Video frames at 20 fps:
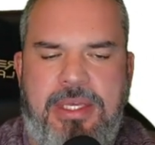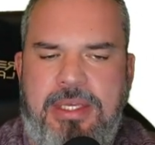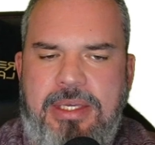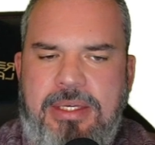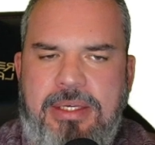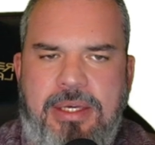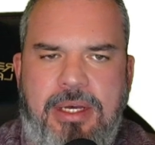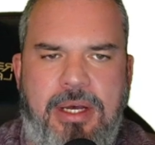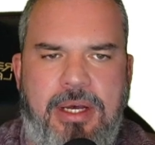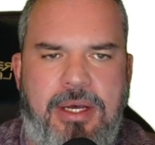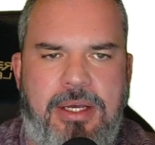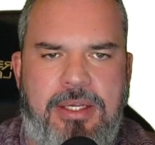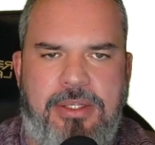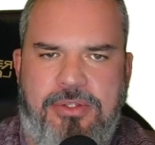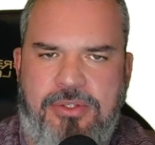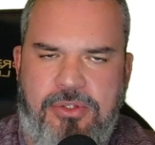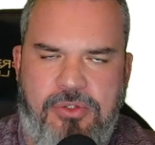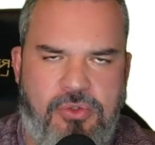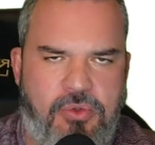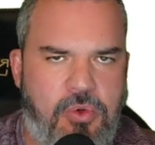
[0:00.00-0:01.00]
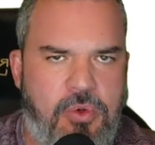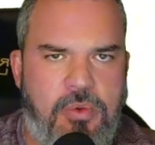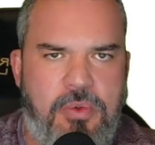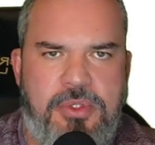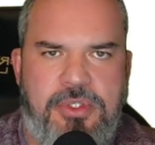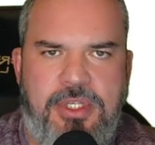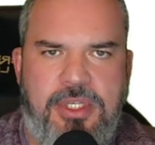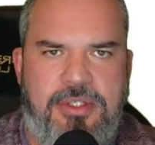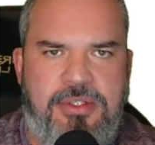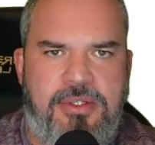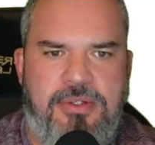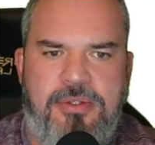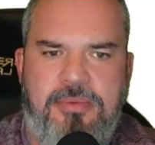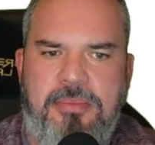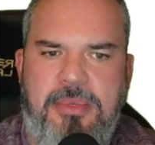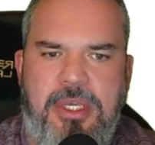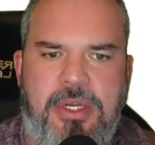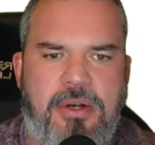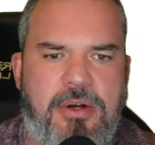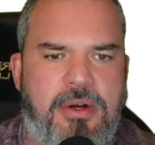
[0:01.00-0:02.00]
It's a soil resistance
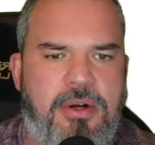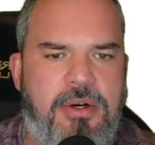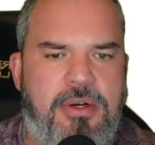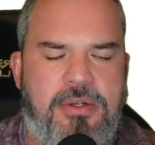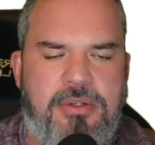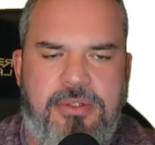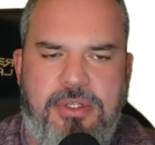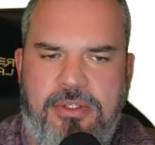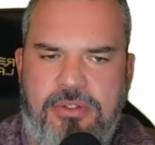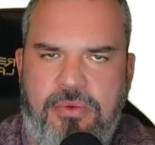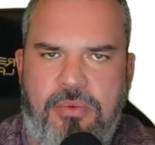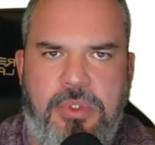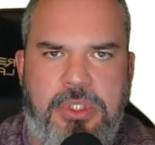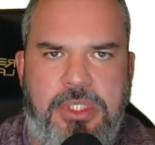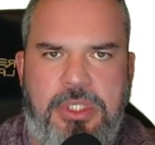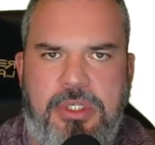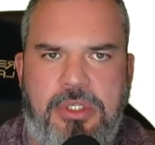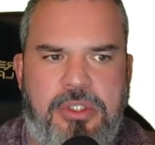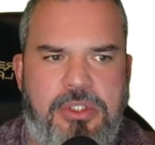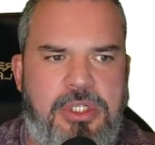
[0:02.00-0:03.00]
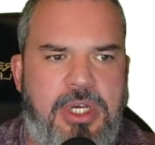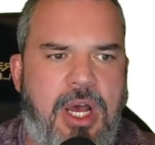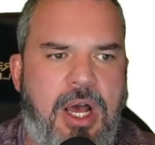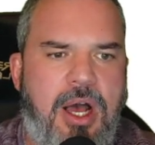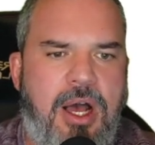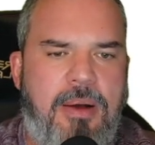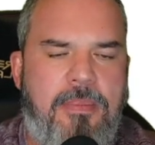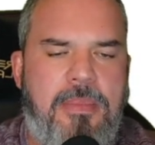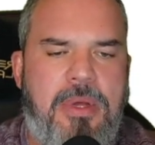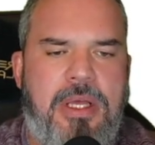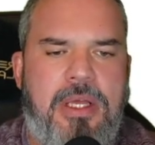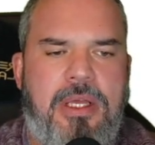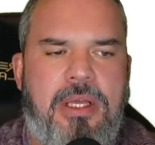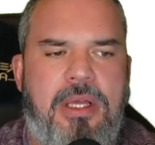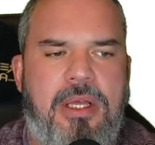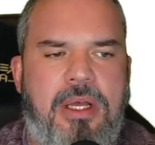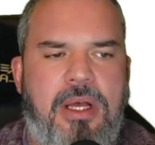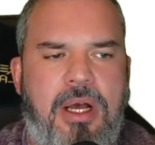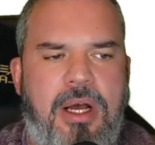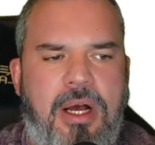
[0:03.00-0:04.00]
meter, does a really good job.
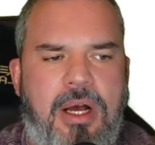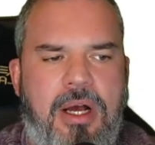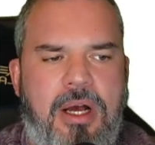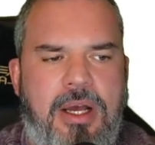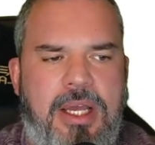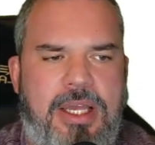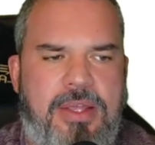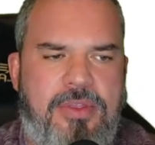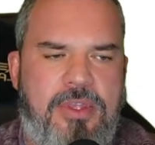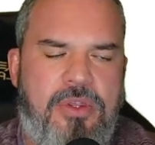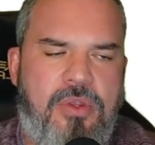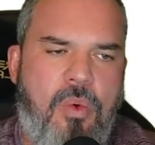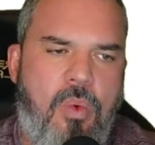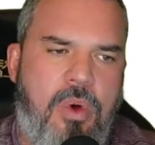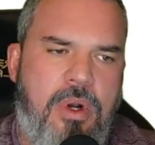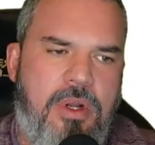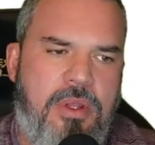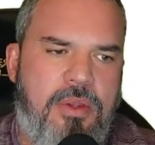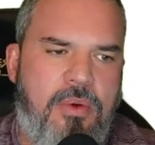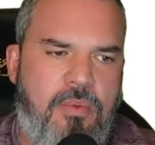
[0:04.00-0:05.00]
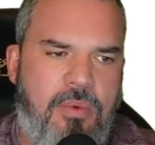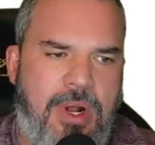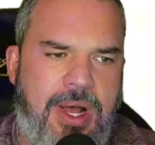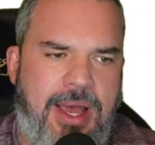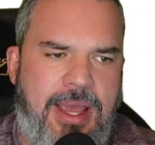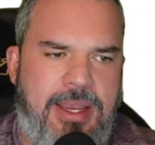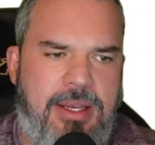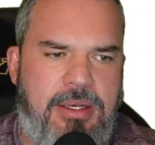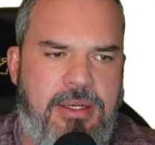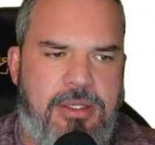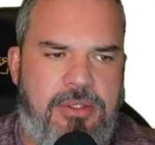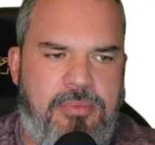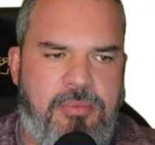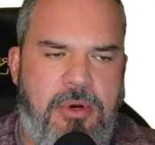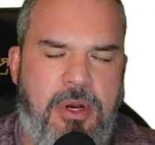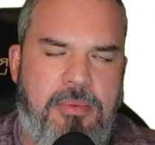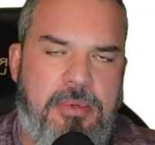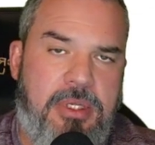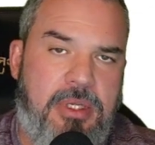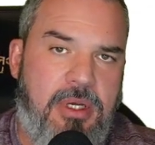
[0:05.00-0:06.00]
And then the one on the right is
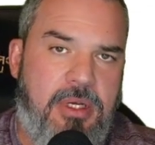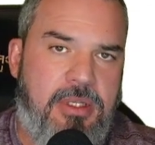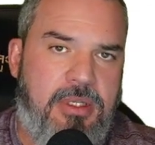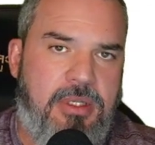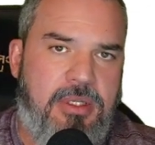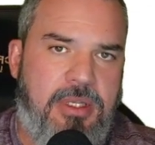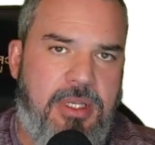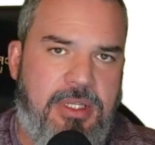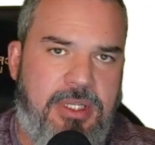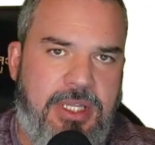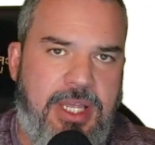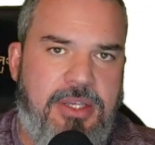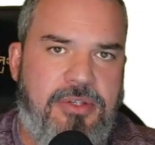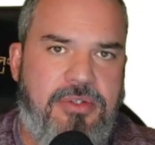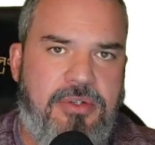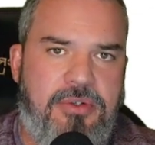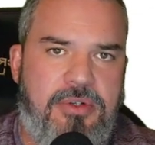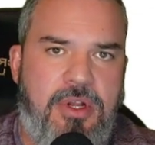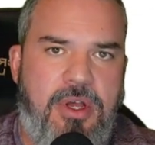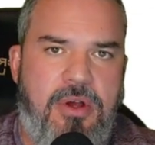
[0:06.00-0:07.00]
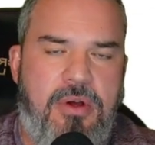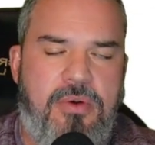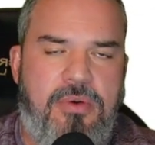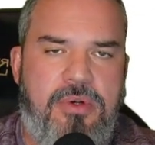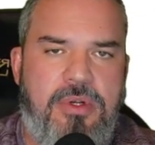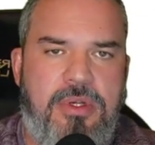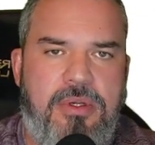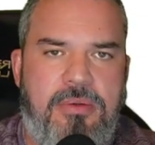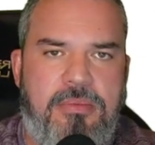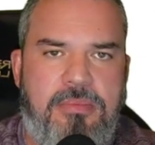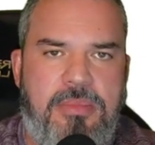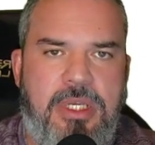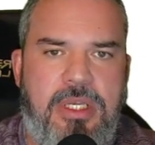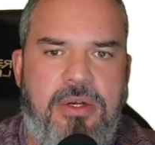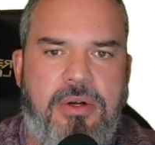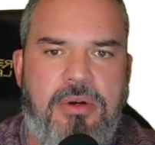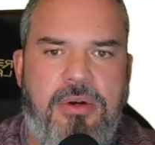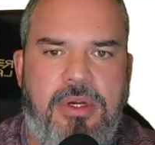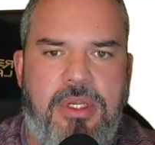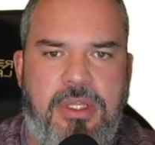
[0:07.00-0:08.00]
probably a lesser known
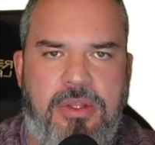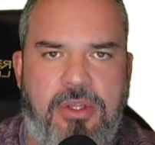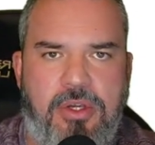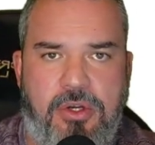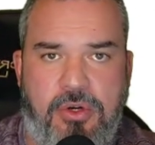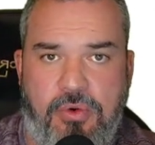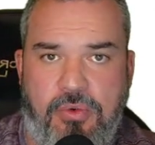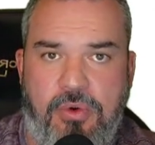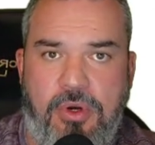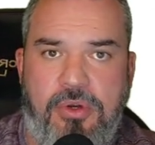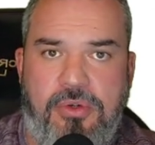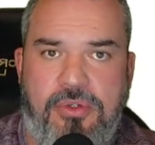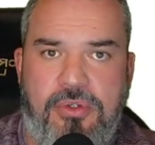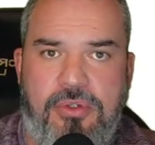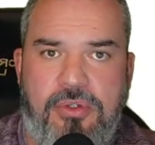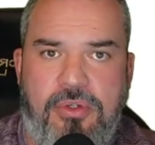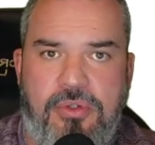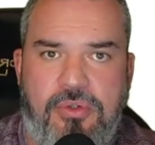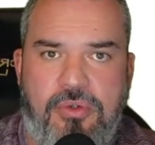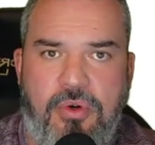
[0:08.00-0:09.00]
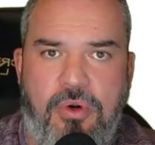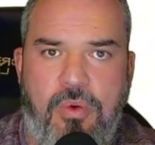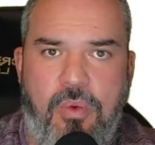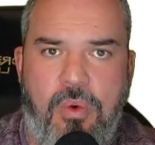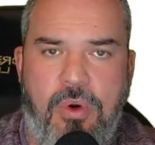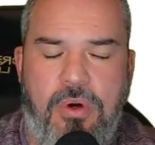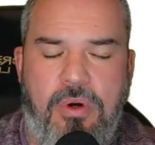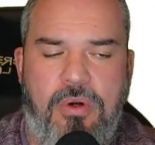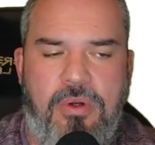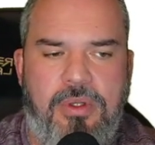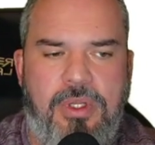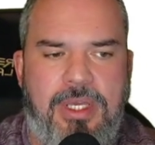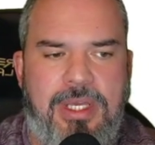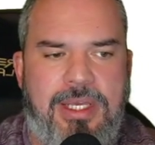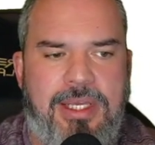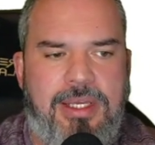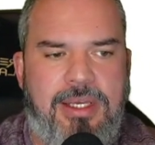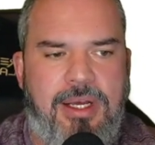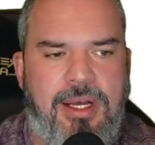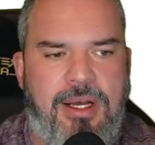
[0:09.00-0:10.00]
meter in the corrosion control world.
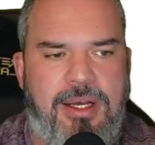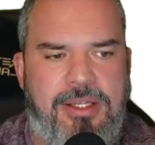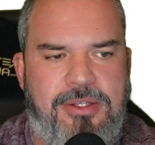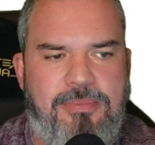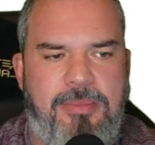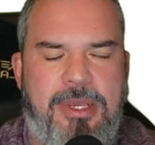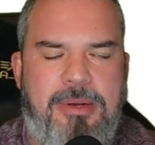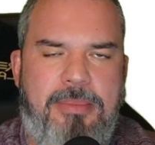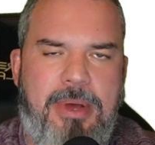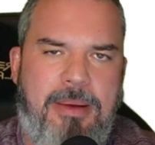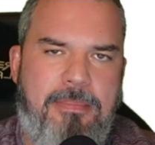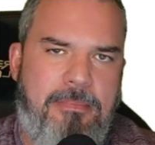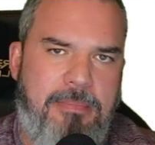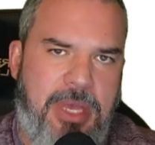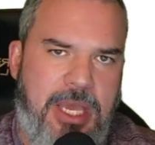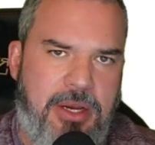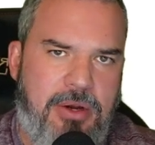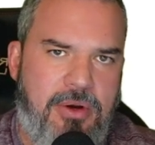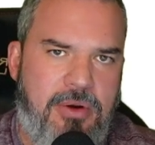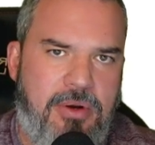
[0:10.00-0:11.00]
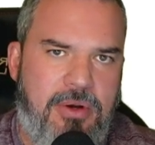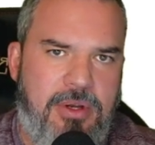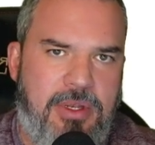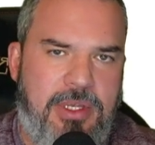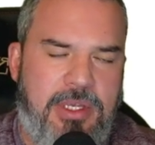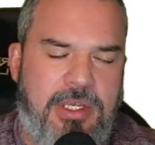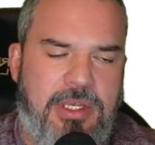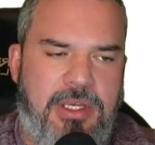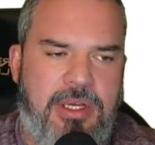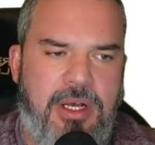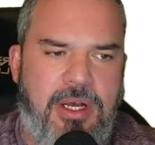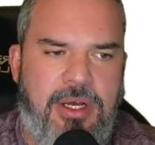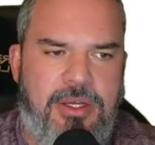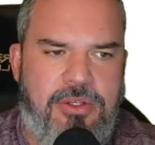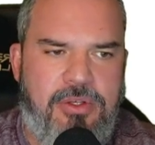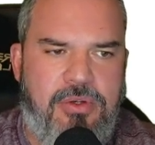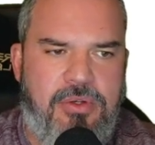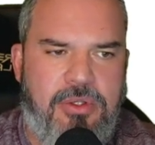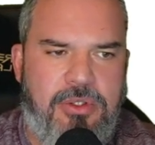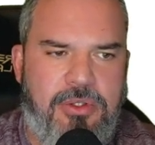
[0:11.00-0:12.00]
It's made by Megger.
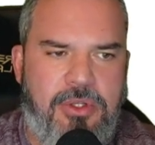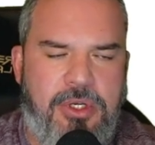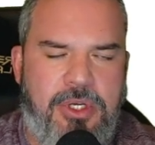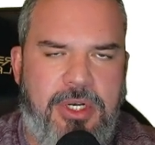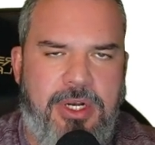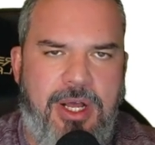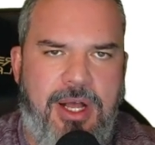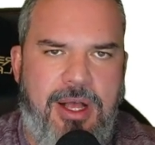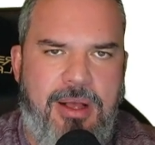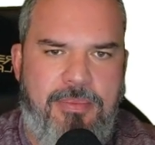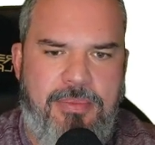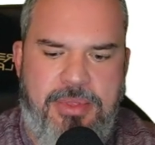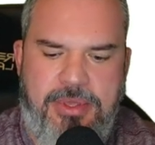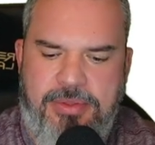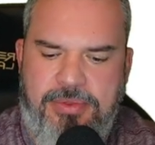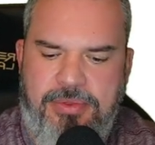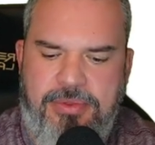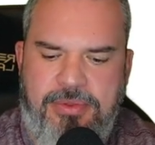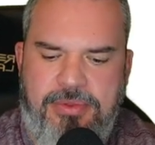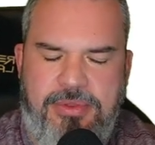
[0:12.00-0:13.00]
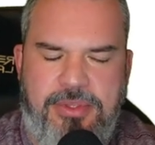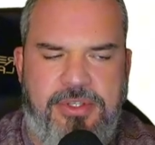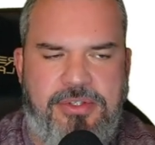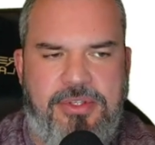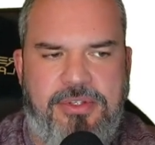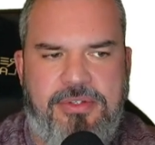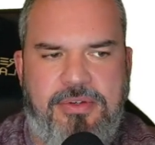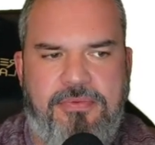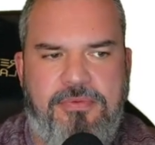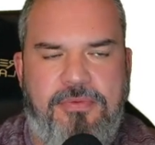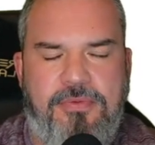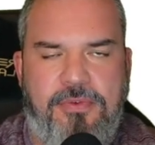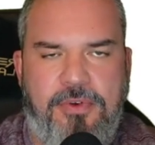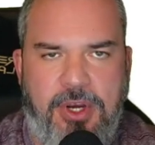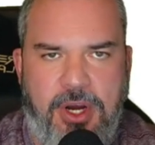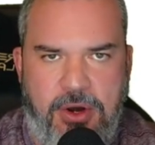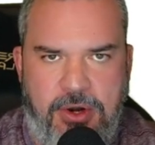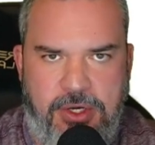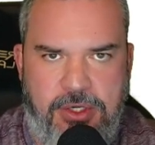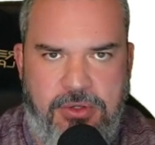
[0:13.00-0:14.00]
You can look it up. This is a
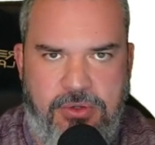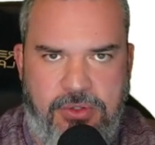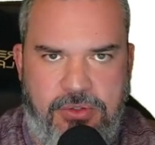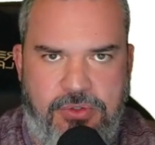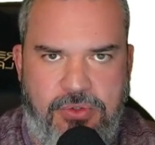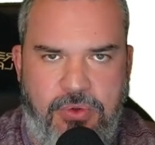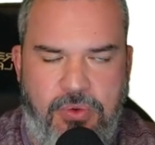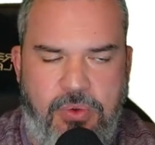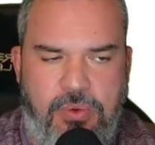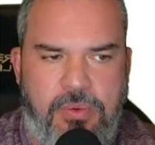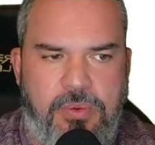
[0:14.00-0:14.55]
very good tool.